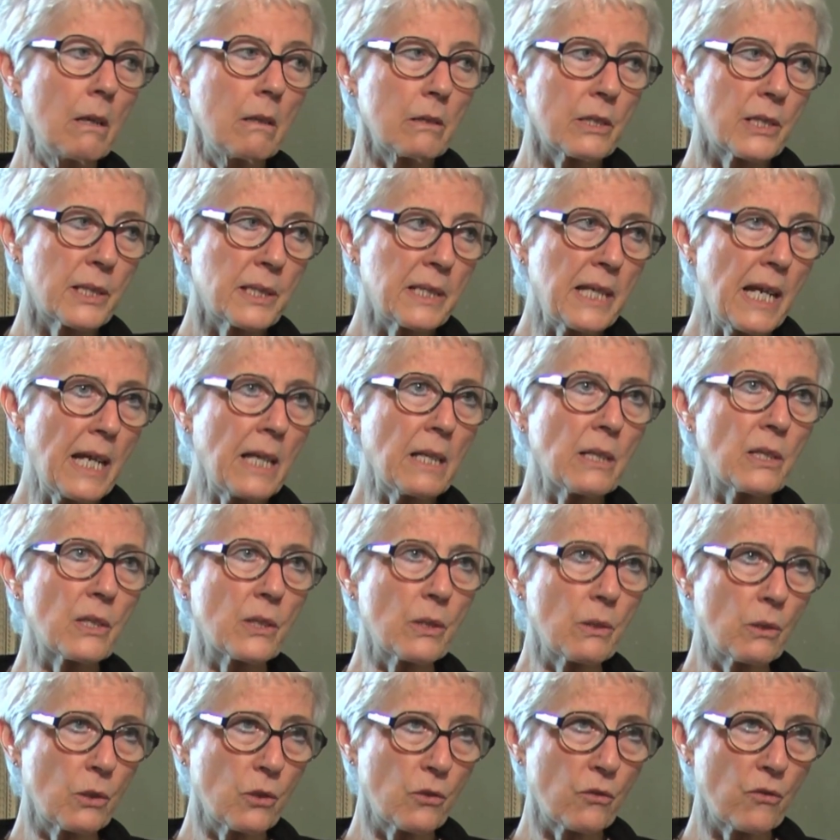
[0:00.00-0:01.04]

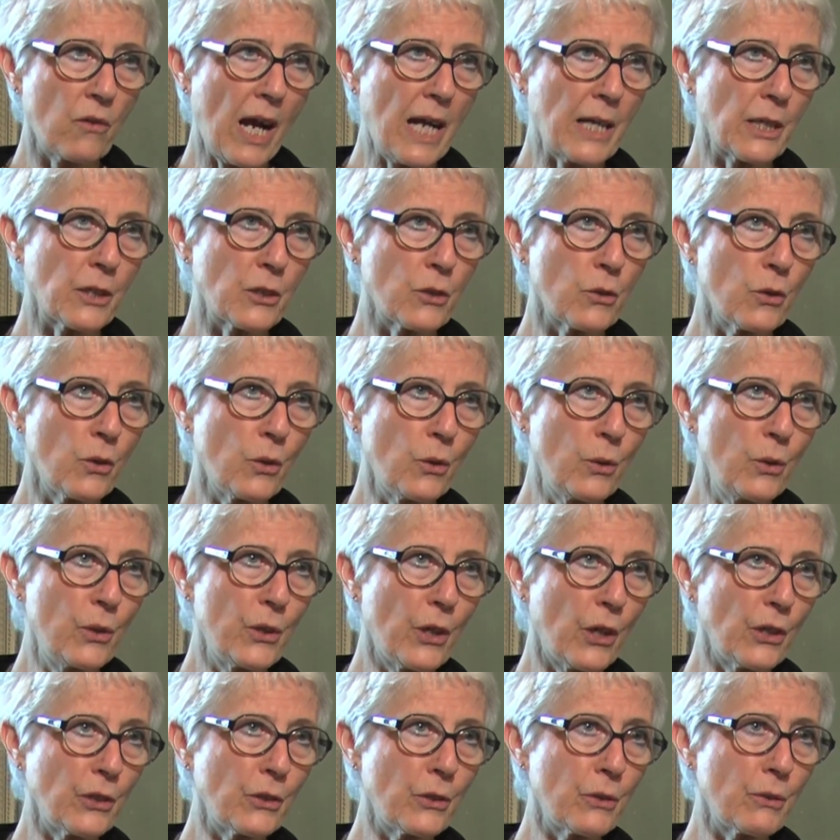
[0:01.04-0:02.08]
States trying to
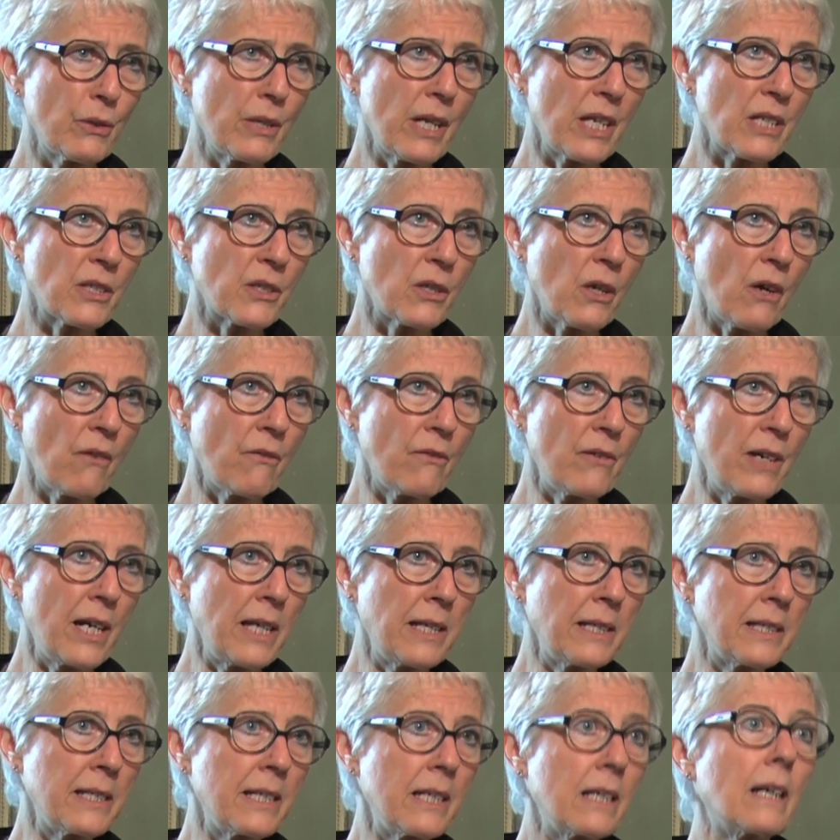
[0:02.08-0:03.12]
hold on to their
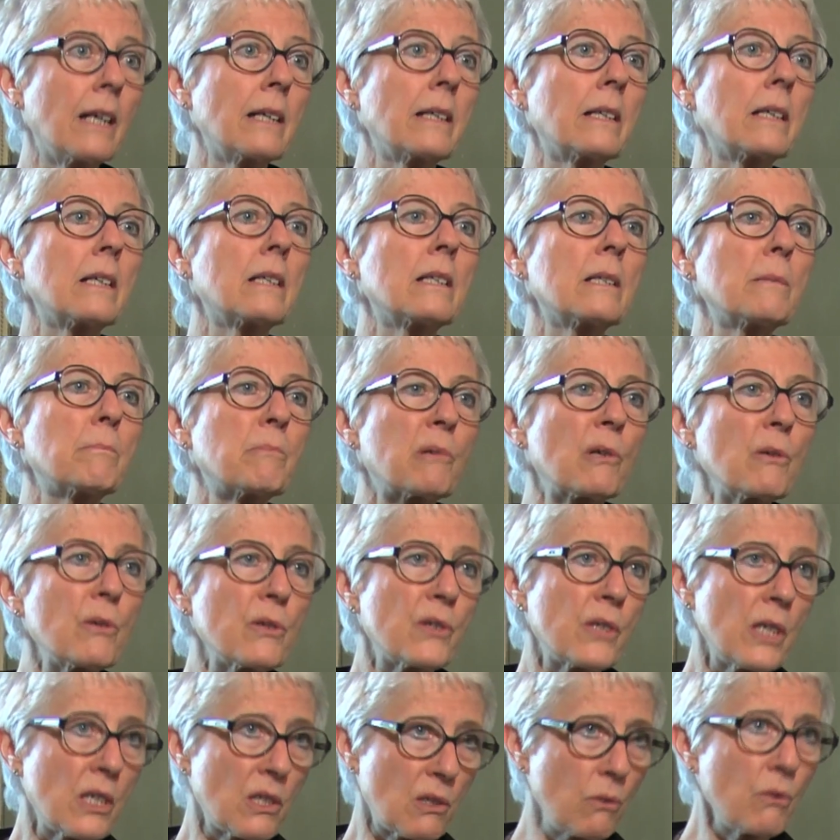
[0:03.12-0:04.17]
sovereignty and in the
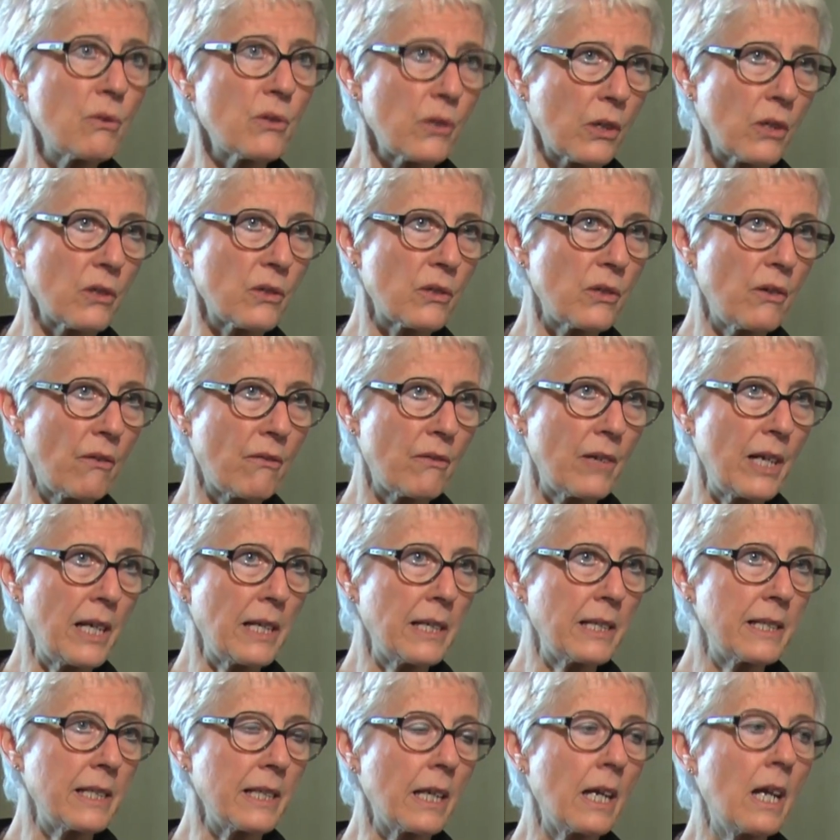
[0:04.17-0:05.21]
process losing
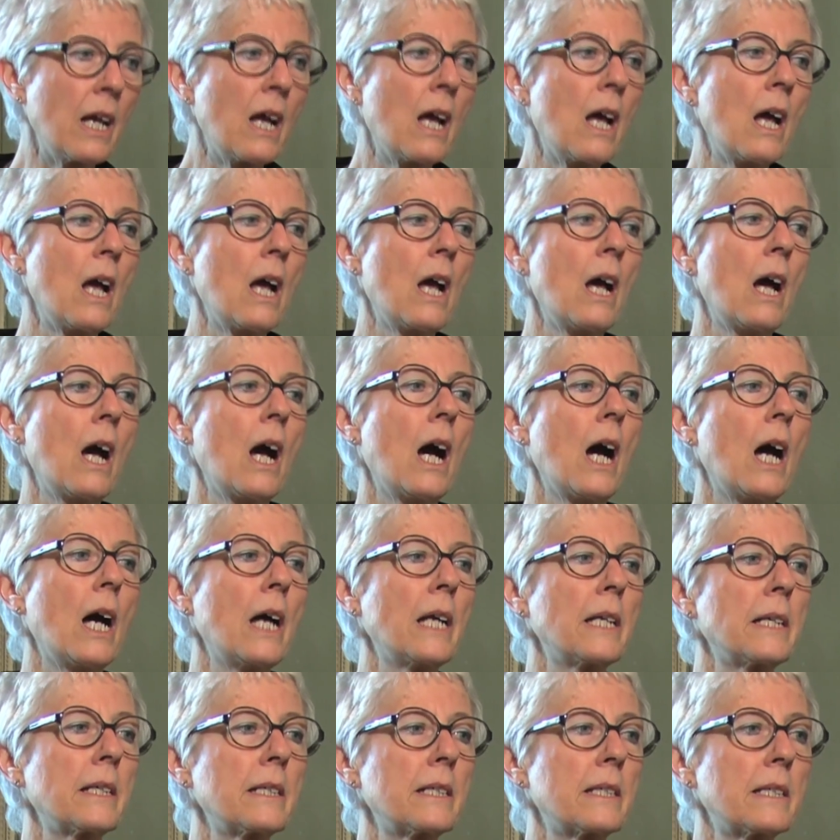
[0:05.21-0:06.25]
sovereignty.
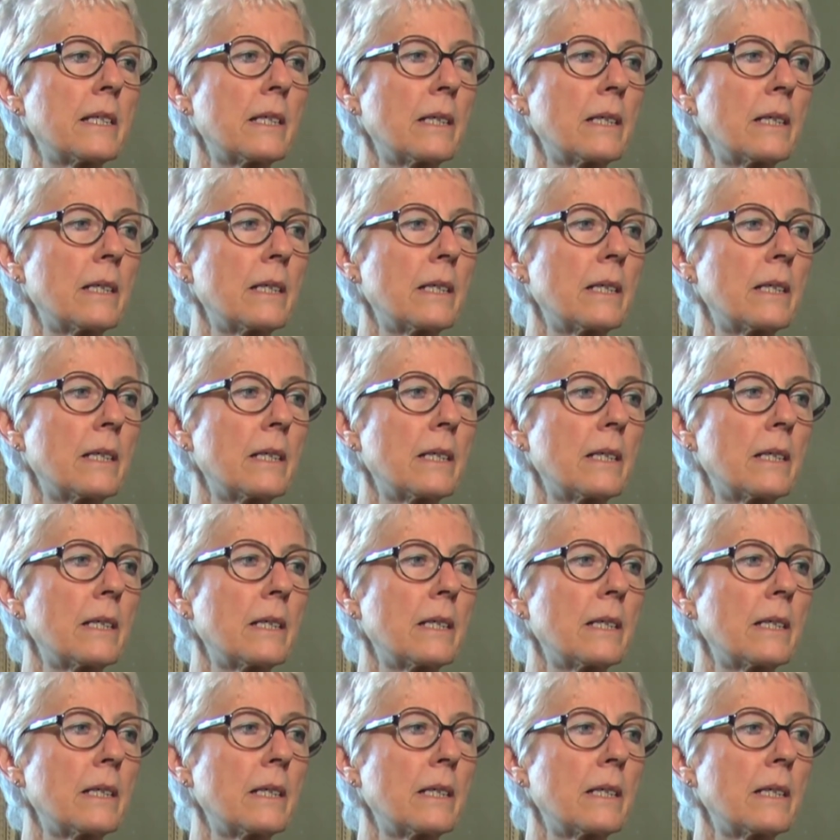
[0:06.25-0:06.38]
And